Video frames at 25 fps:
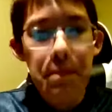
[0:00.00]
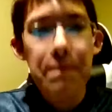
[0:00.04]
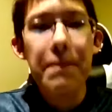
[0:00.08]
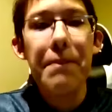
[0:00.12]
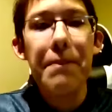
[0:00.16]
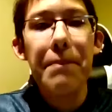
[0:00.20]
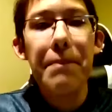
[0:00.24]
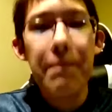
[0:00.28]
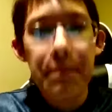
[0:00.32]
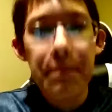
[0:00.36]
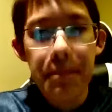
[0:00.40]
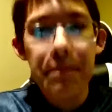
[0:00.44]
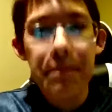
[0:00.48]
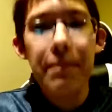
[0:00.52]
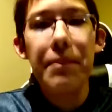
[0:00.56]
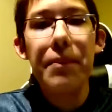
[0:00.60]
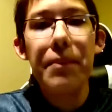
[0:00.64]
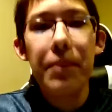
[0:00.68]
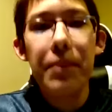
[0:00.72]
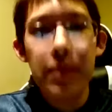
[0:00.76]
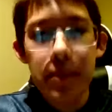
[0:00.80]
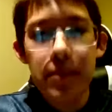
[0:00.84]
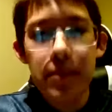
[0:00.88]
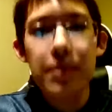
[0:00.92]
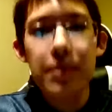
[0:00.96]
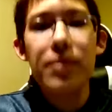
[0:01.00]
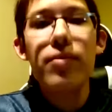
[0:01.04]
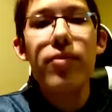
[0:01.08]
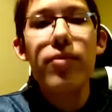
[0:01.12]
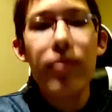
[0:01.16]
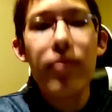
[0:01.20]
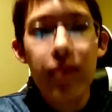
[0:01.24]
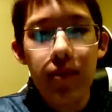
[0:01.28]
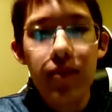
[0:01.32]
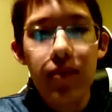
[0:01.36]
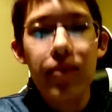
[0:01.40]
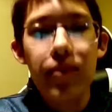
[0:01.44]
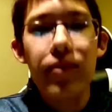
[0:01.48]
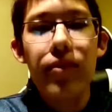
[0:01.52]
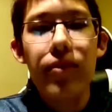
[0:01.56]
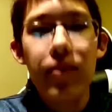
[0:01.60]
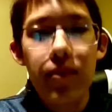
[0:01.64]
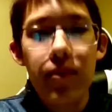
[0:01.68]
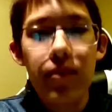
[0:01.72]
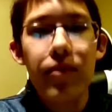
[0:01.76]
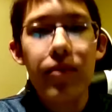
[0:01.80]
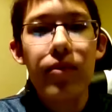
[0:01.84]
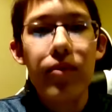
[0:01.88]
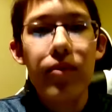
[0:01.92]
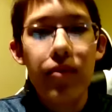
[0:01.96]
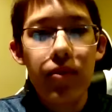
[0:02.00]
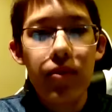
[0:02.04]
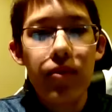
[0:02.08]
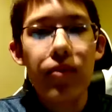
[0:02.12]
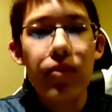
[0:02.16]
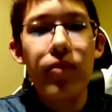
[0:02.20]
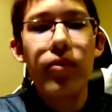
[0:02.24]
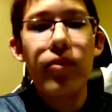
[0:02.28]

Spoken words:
this set finally pops, okay,